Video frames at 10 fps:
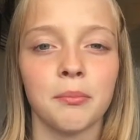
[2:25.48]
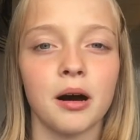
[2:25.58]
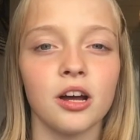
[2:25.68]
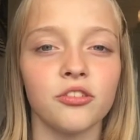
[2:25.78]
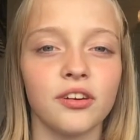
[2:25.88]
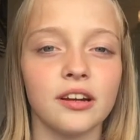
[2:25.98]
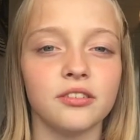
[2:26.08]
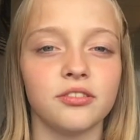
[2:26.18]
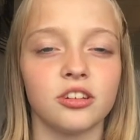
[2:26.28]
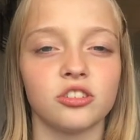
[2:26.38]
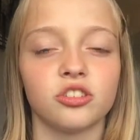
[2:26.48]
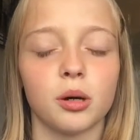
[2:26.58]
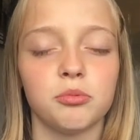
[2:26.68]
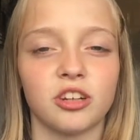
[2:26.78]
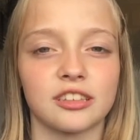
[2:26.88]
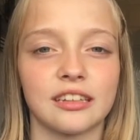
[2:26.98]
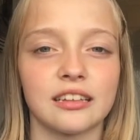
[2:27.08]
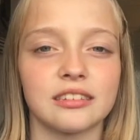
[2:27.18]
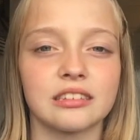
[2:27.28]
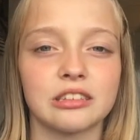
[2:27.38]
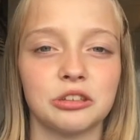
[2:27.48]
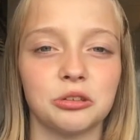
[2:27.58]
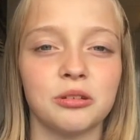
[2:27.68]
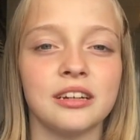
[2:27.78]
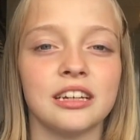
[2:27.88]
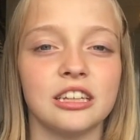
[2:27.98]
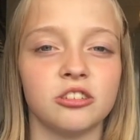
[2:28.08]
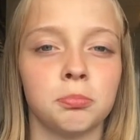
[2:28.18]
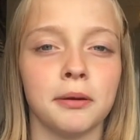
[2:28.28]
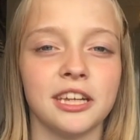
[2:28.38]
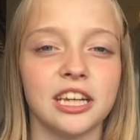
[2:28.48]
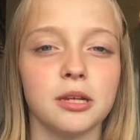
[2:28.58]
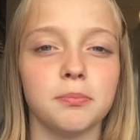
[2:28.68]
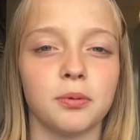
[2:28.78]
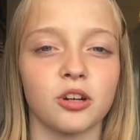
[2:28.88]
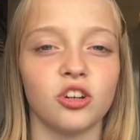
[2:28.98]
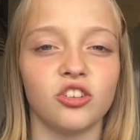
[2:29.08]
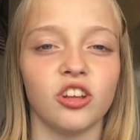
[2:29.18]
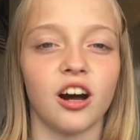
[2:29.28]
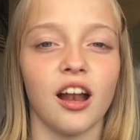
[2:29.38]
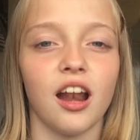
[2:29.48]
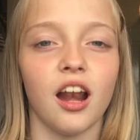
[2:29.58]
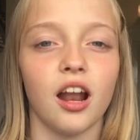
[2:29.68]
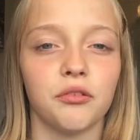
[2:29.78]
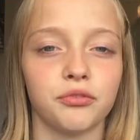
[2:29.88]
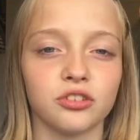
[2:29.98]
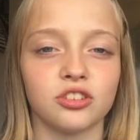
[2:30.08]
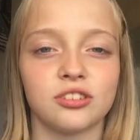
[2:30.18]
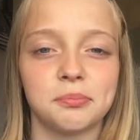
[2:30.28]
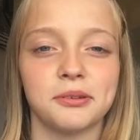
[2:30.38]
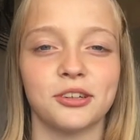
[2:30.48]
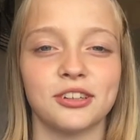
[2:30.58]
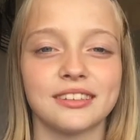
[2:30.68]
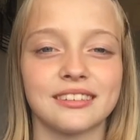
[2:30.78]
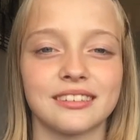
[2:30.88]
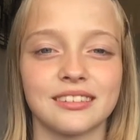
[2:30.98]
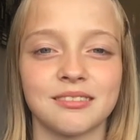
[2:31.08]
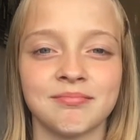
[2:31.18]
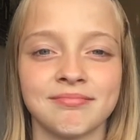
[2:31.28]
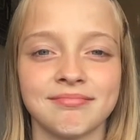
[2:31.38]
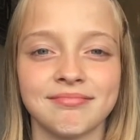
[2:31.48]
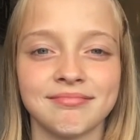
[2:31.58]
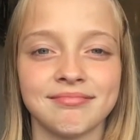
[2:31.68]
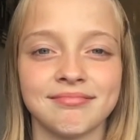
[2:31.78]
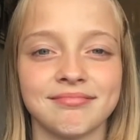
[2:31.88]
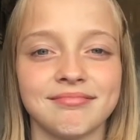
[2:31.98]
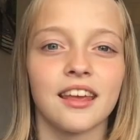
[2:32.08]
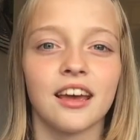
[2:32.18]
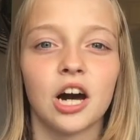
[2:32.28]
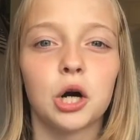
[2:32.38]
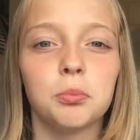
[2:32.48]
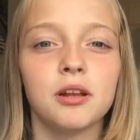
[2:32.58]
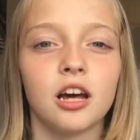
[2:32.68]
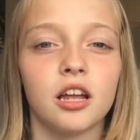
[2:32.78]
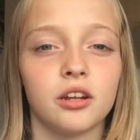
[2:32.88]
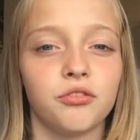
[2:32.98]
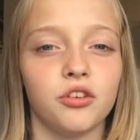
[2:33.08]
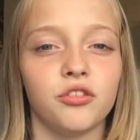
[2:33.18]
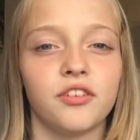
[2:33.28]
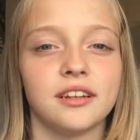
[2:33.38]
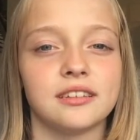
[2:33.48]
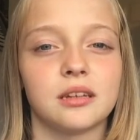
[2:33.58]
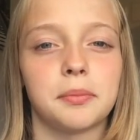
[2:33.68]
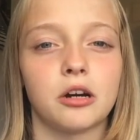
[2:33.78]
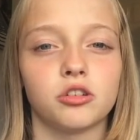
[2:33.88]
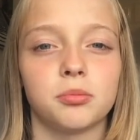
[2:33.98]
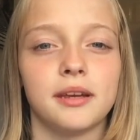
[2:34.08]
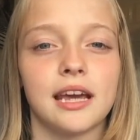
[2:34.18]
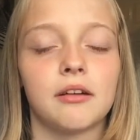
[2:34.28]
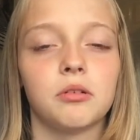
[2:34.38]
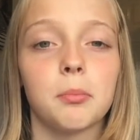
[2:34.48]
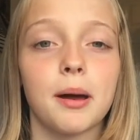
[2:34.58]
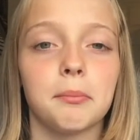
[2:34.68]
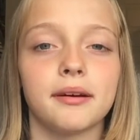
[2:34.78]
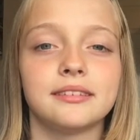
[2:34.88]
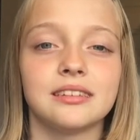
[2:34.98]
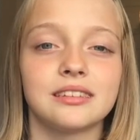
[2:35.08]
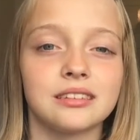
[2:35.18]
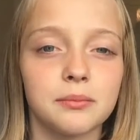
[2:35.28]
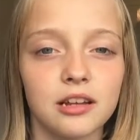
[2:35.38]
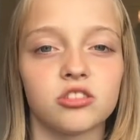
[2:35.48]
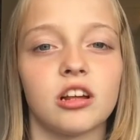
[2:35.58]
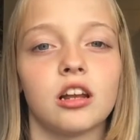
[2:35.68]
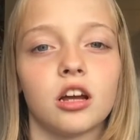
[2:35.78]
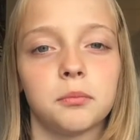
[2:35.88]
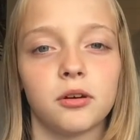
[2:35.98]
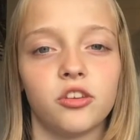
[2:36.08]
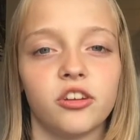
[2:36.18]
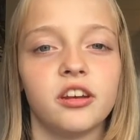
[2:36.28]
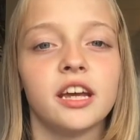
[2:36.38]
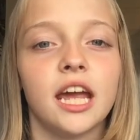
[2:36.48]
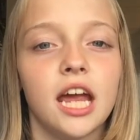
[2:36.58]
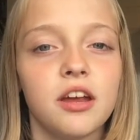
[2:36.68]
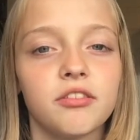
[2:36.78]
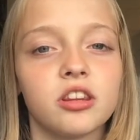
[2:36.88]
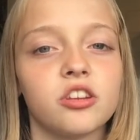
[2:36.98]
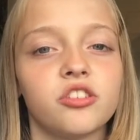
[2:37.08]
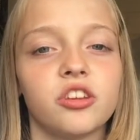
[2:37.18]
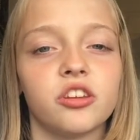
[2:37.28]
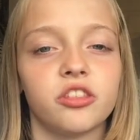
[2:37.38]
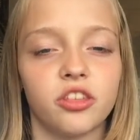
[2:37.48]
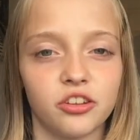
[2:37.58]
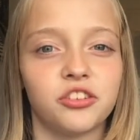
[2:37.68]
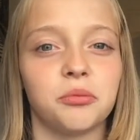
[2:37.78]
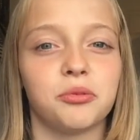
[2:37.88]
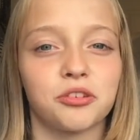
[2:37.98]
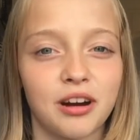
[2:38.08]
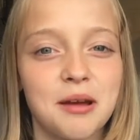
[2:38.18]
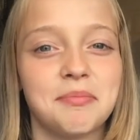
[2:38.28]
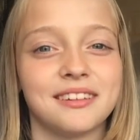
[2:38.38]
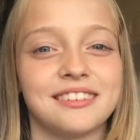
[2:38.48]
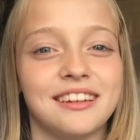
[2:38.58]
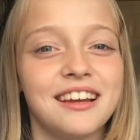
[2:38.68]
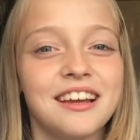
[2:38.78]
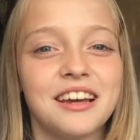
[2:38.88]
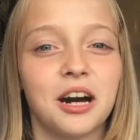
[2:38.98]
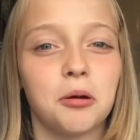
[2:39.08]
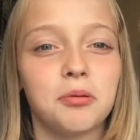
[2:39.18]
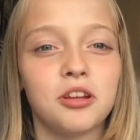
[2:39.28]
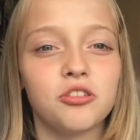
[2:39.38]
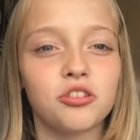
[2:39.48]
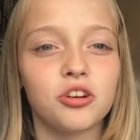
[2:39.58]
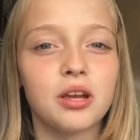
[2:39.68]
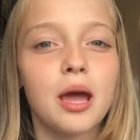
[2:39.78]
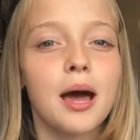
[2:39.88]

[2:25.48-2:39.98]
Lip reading: My favourite subject at school is PE because I love sports. Hope you learnt a few things about me and remember to smash that like button, even the subscribe button. Hope you enjoy.